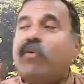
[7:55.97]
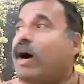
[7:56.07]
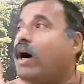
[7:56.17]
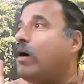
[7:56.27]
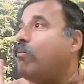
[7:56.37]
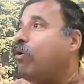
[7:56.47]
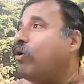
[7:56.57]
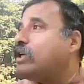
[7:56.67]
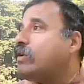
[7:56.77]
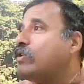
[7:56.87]

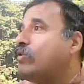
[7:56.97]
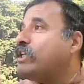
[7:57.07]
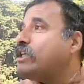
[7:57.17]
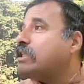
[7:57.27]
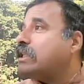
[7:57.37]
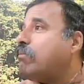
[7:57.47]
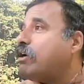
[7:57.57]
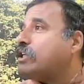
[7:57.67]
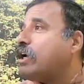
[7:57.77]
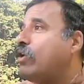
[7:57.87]
Bojaravidu, Vichitra
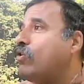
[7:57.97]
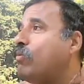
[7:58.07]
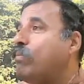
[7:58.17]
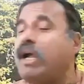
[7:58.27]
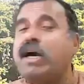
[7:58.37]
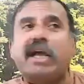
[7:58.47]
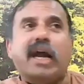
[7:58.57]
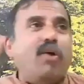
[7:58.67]
Bhakshagalu, Begari,